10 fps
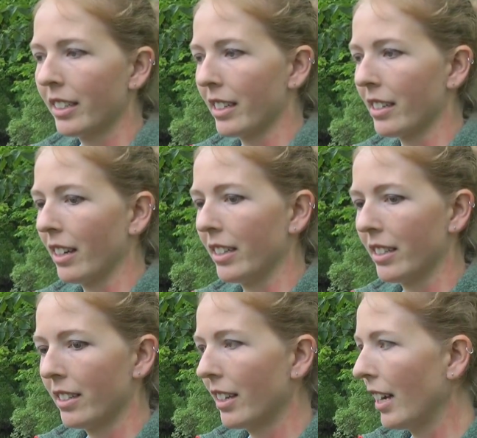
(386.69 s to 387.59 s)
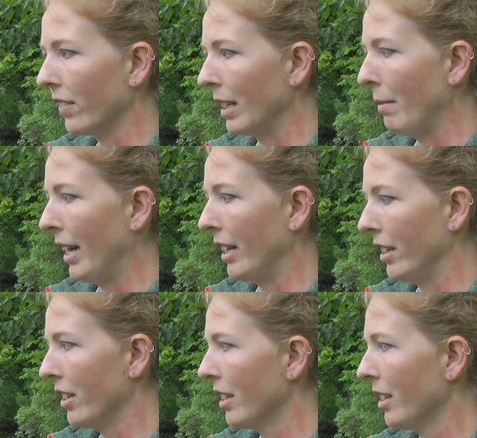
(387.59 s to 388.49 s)
It's not as heavily
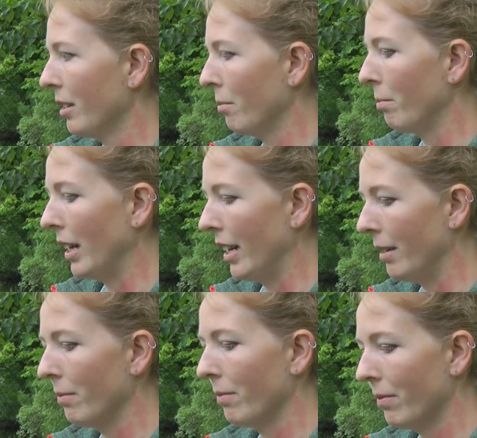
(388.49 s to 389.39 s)
managed, but